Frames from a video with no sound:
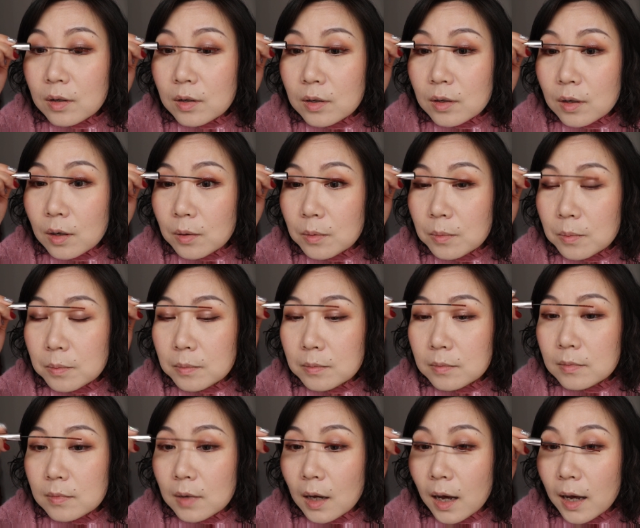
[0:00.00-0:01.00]
You know,
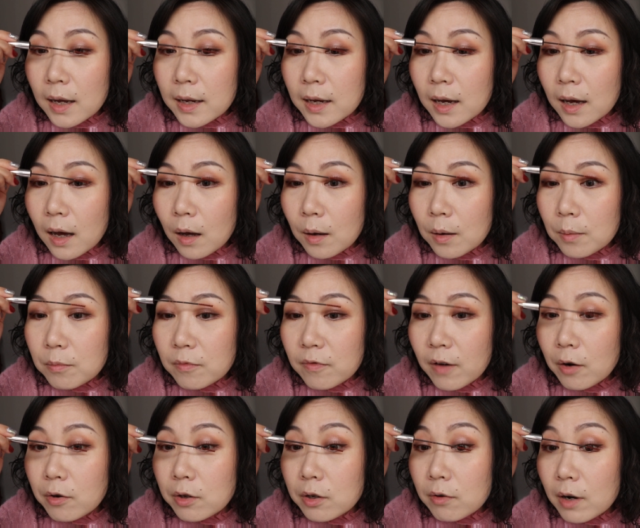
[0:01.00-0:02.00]
I'm
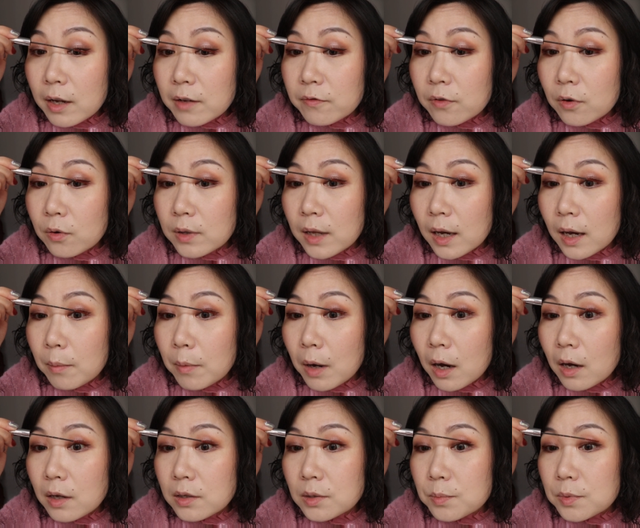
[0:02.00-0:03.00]
very grateful that my
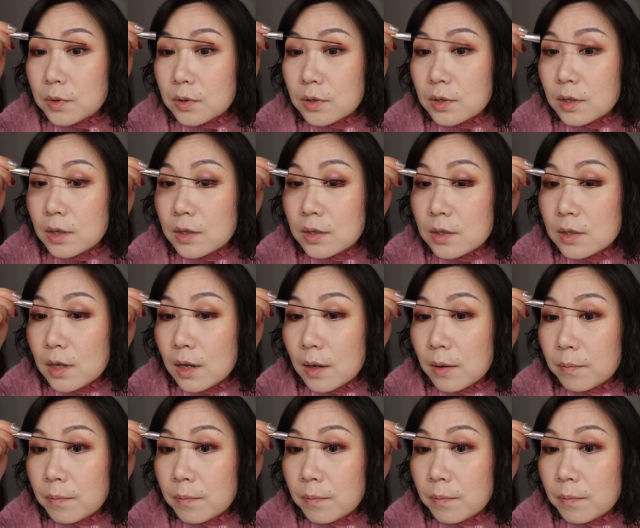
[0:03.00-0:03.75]
husband is